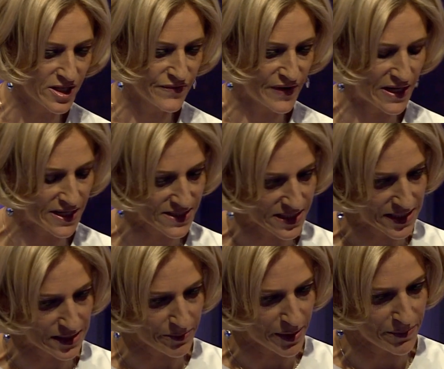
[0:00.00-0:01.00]
his feelings a
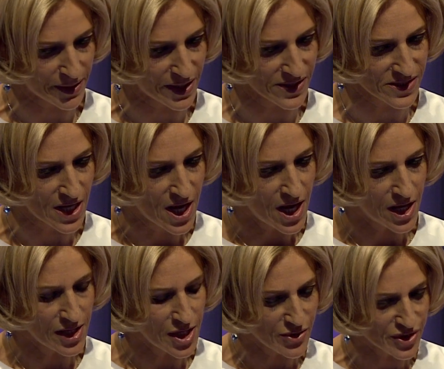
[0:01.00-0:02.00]
little bit, because
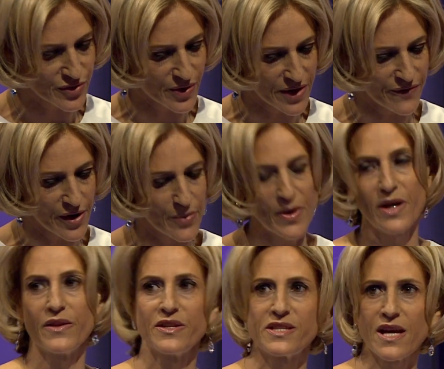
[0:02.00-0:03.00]
you described very
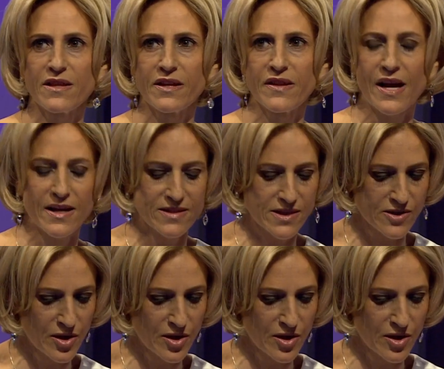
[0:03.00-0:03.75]
well the day that the Access